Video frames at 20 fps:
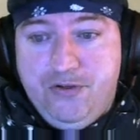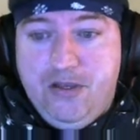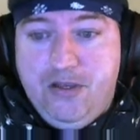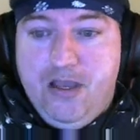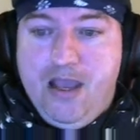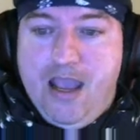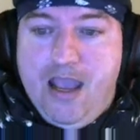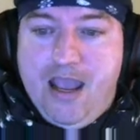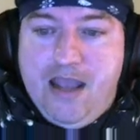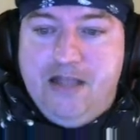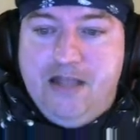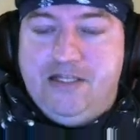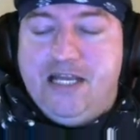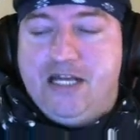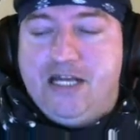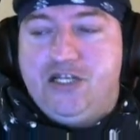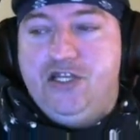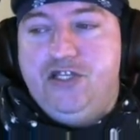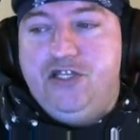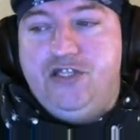It's
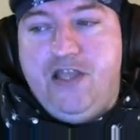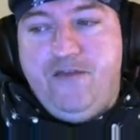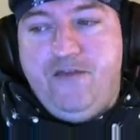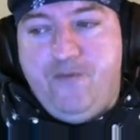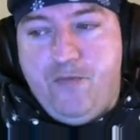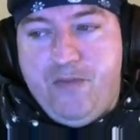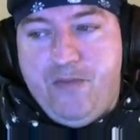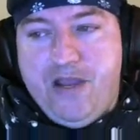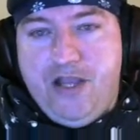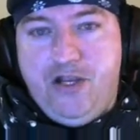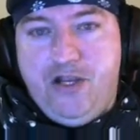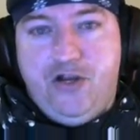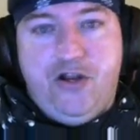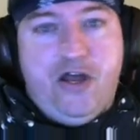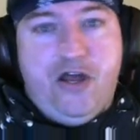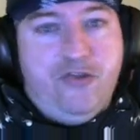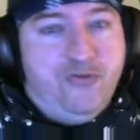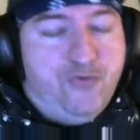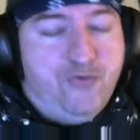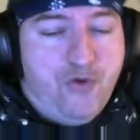actually a safer bet. You're
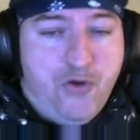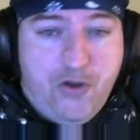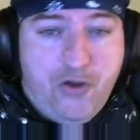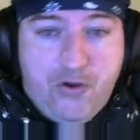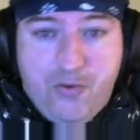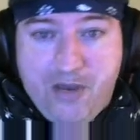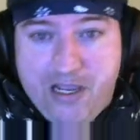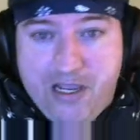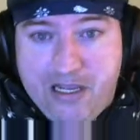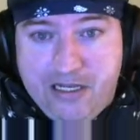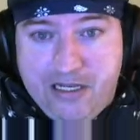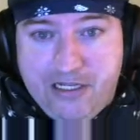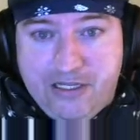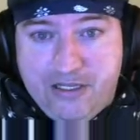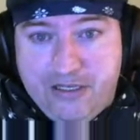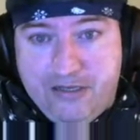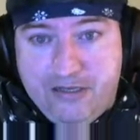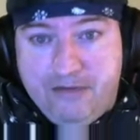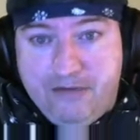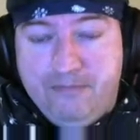not throwing away
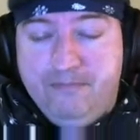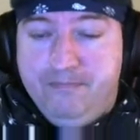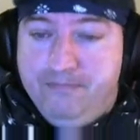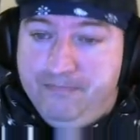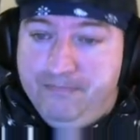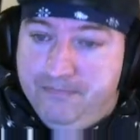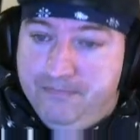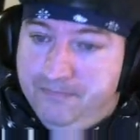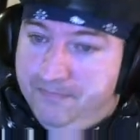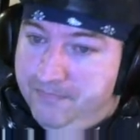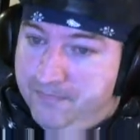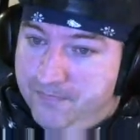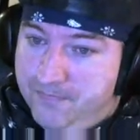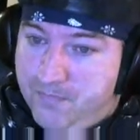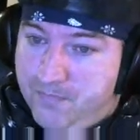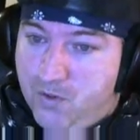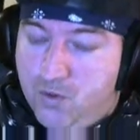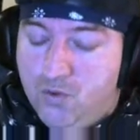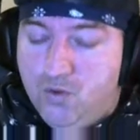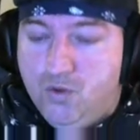anything.
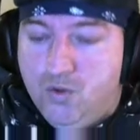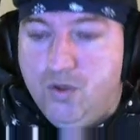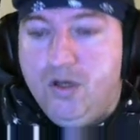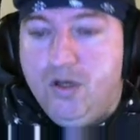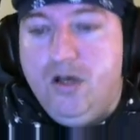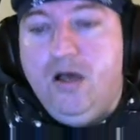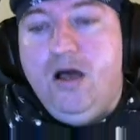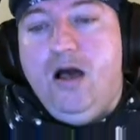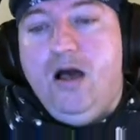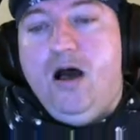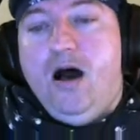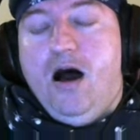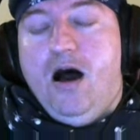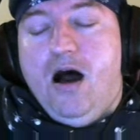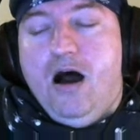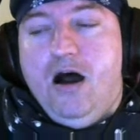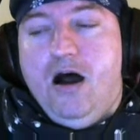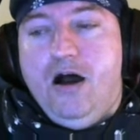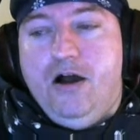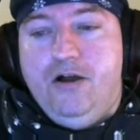Cool.
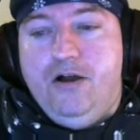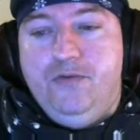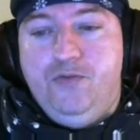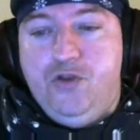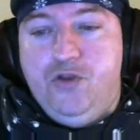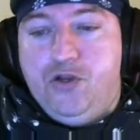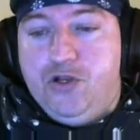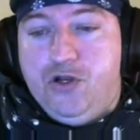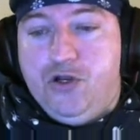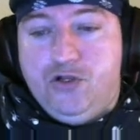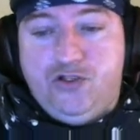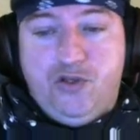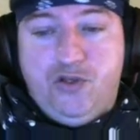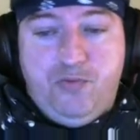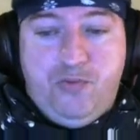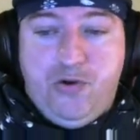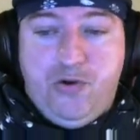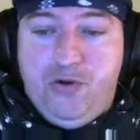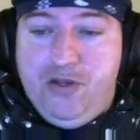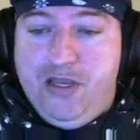You could also
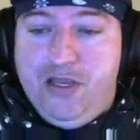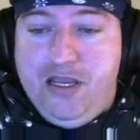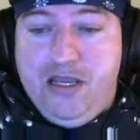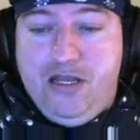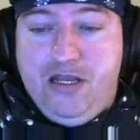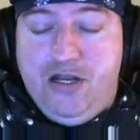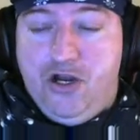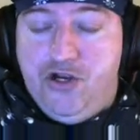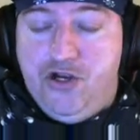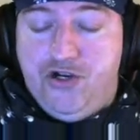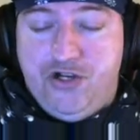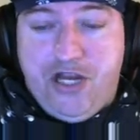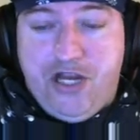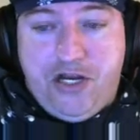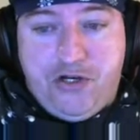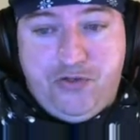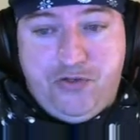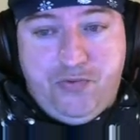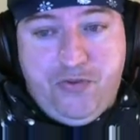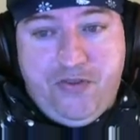put in
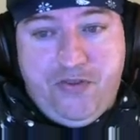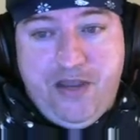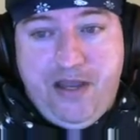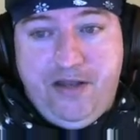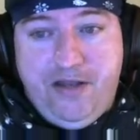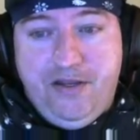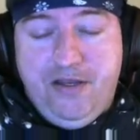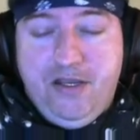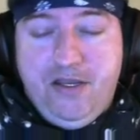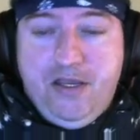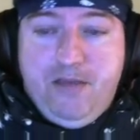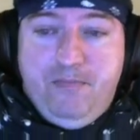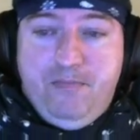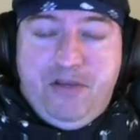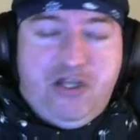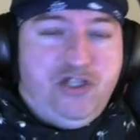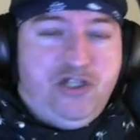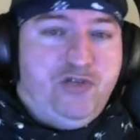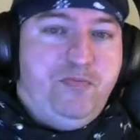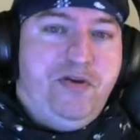Undertakers with that,
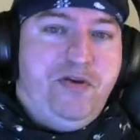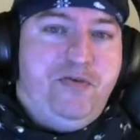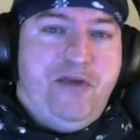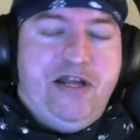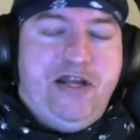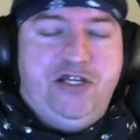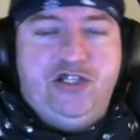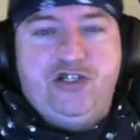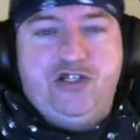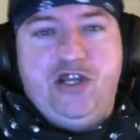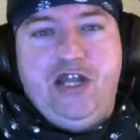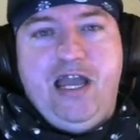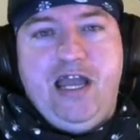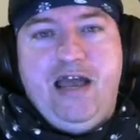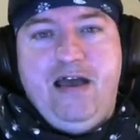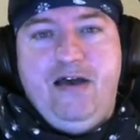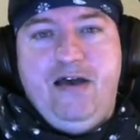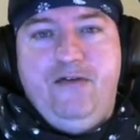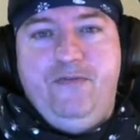because your mid-range is going to have